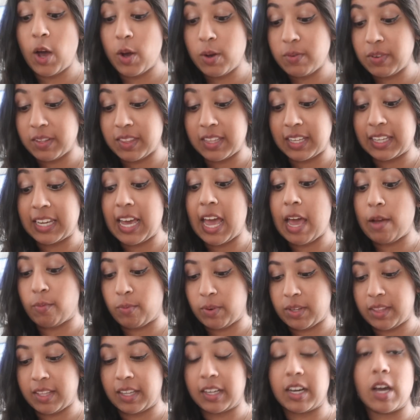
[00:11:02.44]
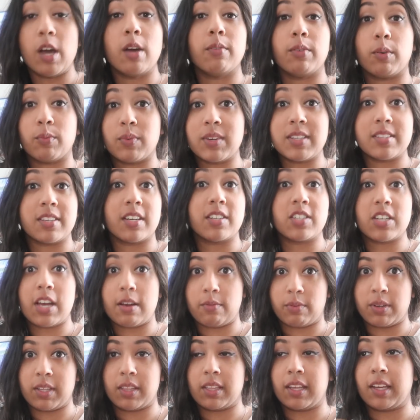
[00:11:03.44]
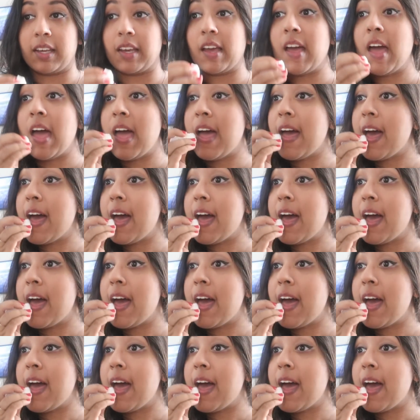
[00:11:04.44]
overthink everything, I over research everything,